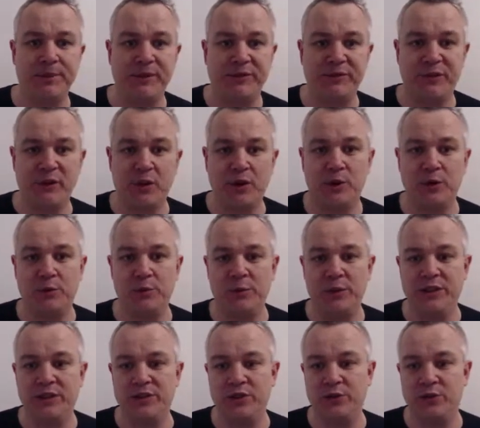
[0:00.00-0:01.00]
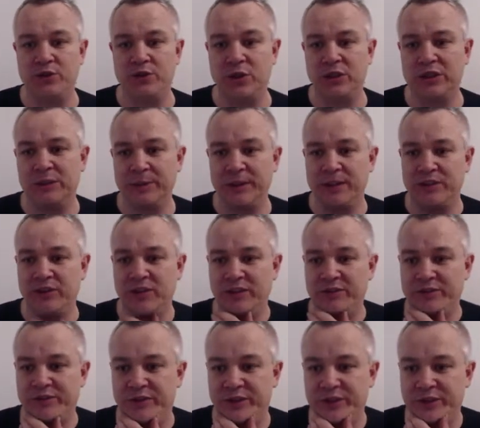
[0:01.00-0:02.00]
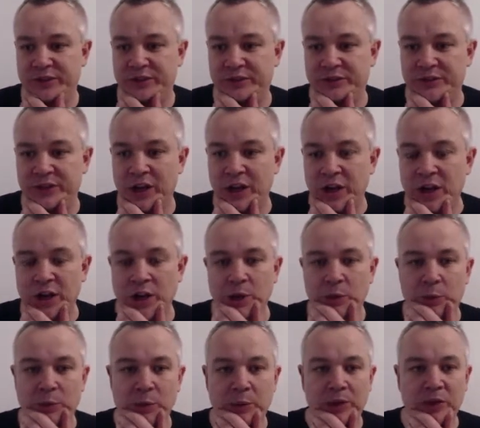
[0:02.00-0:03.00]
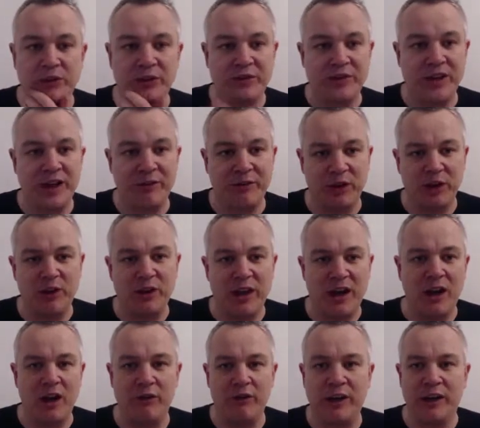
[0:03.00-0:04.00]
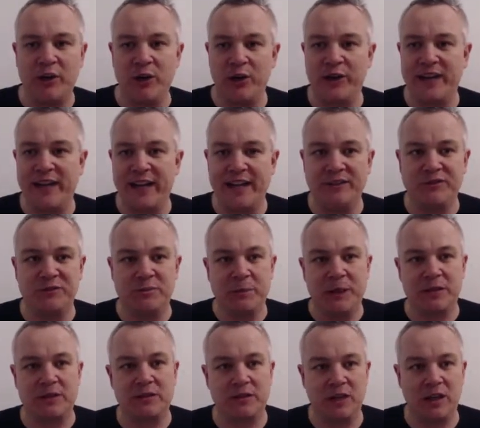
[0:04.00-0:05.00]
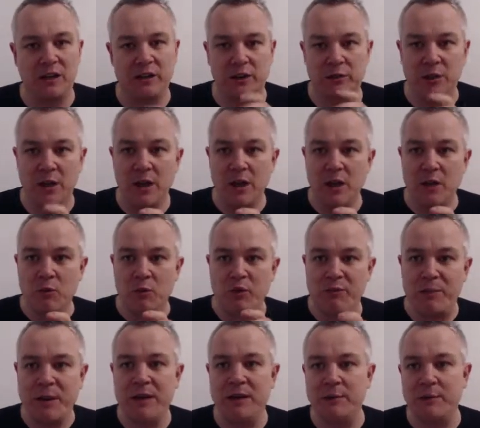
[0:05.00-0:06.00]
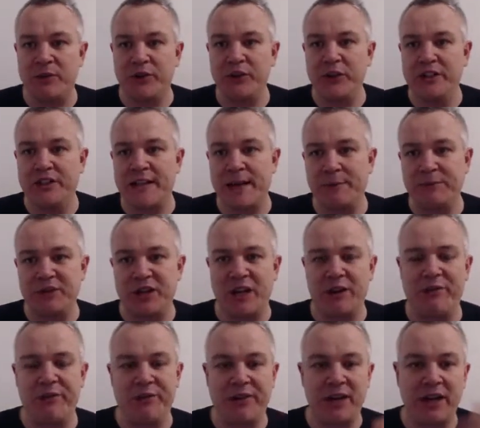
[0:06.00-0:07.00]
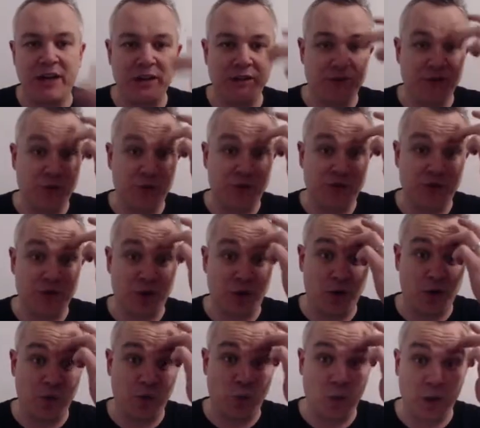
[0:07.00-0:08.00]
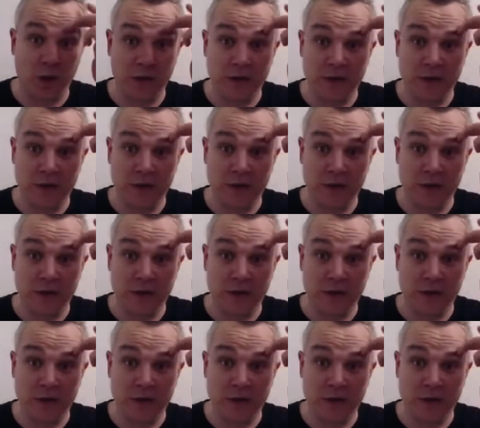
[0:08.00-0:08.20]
Before we do talk about transfer news, we will just have a look at our record against Belgrano. We've beaten them three times out of five. We've drawn